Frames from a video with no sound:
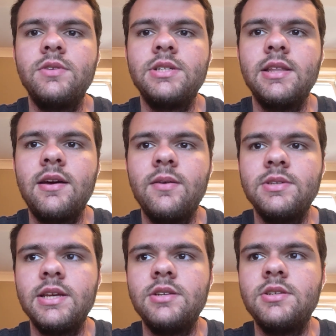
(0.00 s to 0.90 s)
which I thought
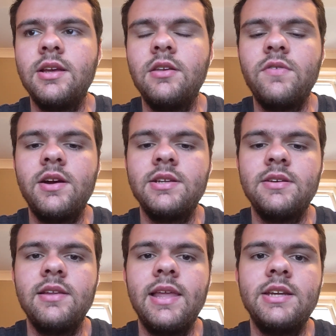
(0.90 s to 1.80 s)
was interesting as far as
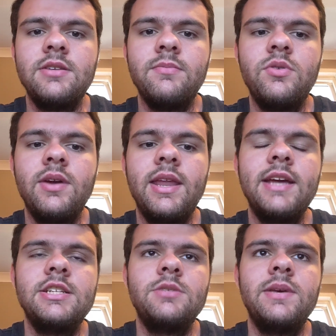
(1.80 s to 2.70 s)
the relation between
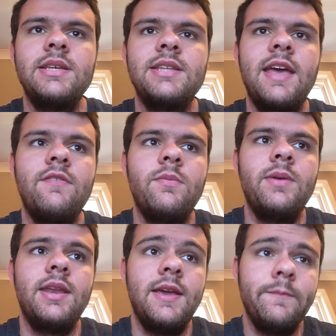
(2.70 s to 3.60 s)
HSPs and
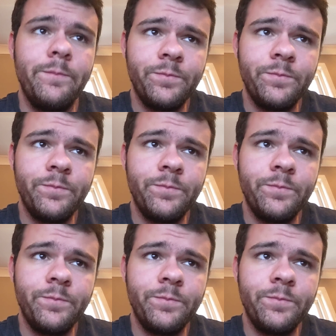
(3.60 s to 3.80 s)
AVPD.